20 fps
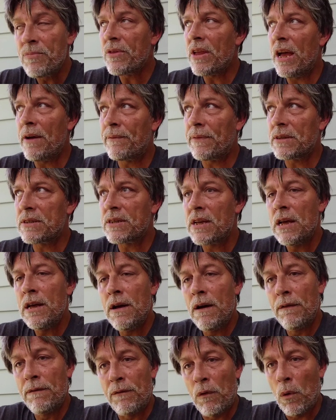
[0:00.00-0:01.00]
If it's
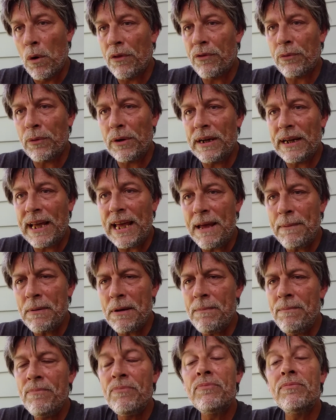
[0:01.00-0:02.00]
4-3 to keep him,